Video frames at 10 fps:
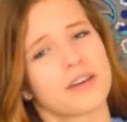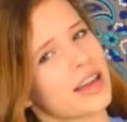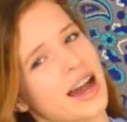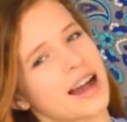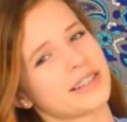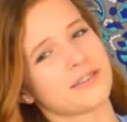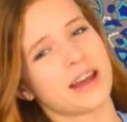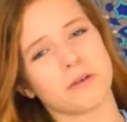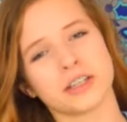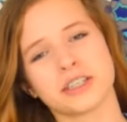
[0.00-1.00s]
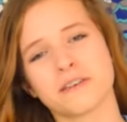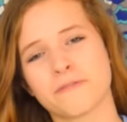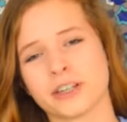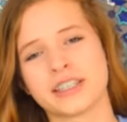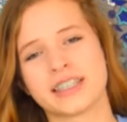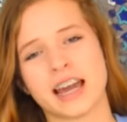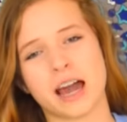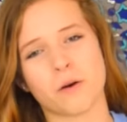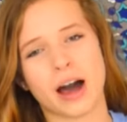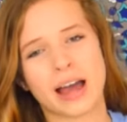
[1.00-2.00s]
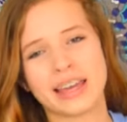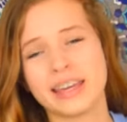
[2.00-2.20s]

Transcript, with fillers: Okay guys, so now on to the first D I Y.